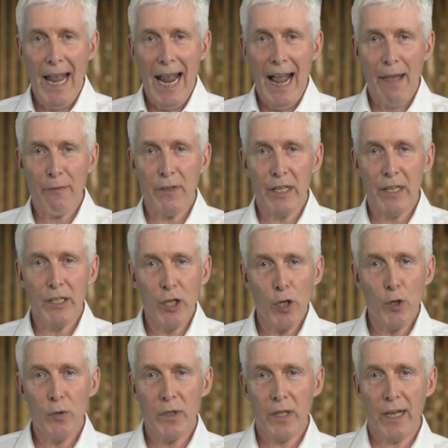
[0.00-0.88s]
And the
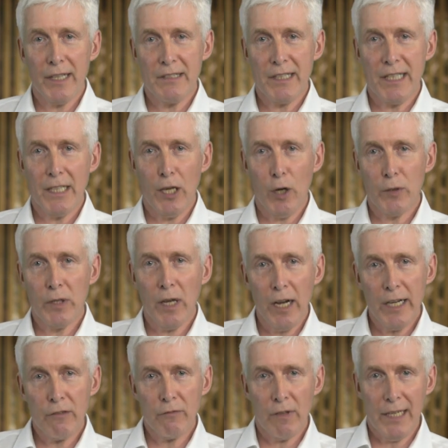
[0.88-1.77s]
new
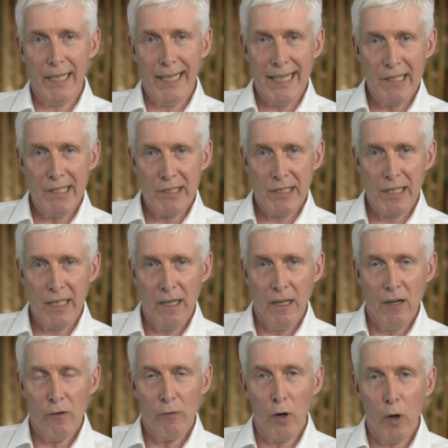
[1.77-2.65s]
1909 release
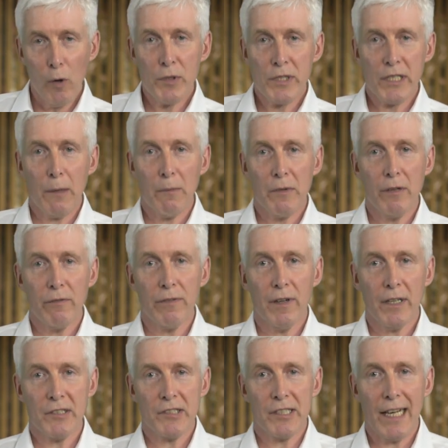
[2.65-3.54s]
rolls up the
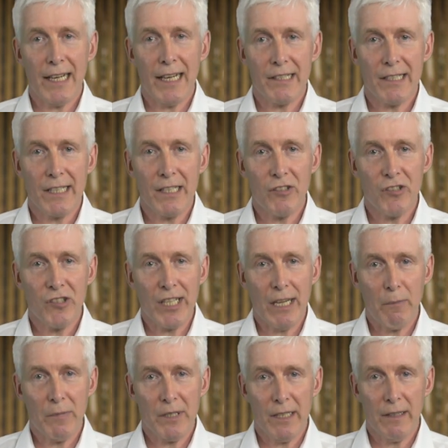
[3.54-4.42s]
functionality
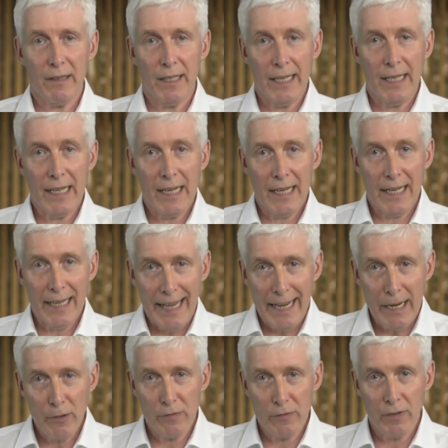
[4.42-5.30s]
shipped in the
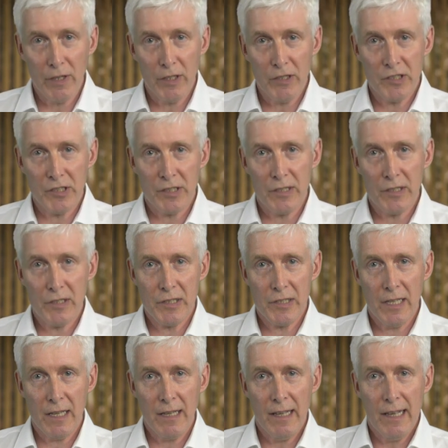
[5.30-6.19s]
cloud
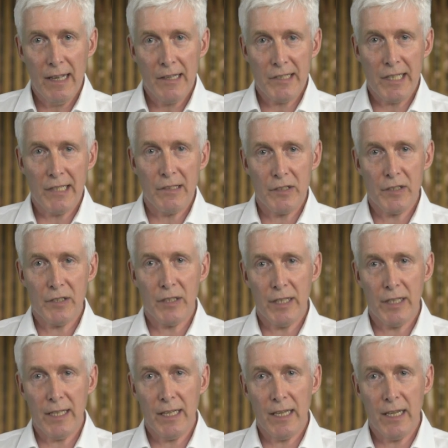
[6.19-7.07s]
versions since
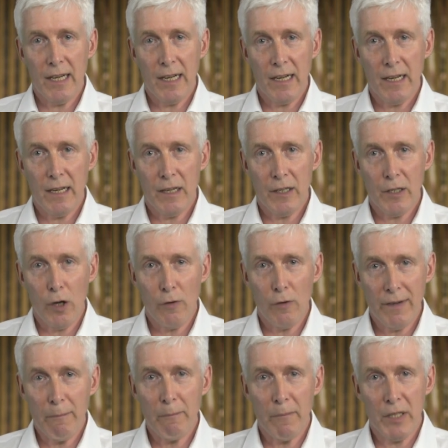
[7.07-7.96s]
the
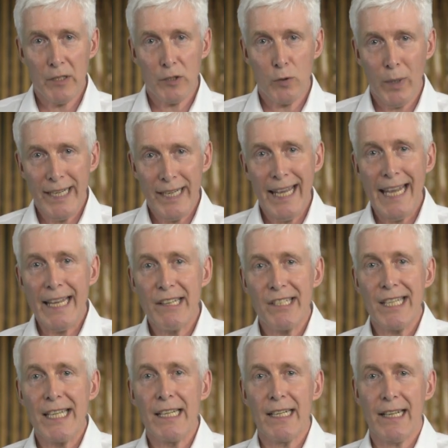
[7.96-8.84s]
November
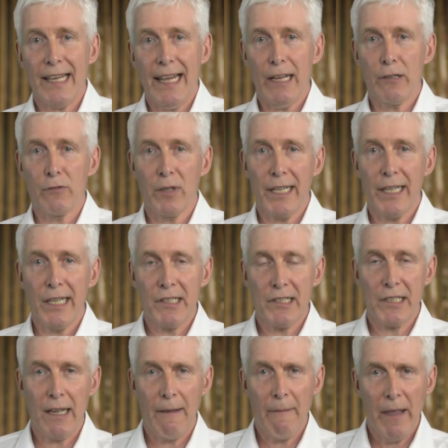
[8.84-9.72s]
2018 cloud
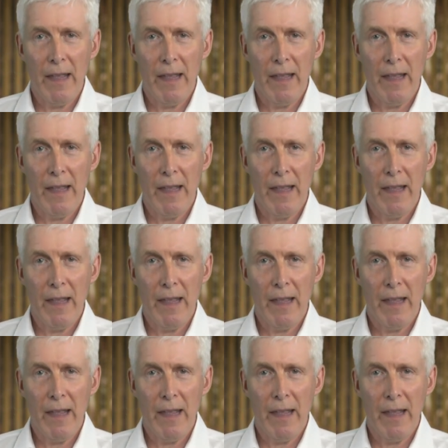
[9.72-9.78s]
release.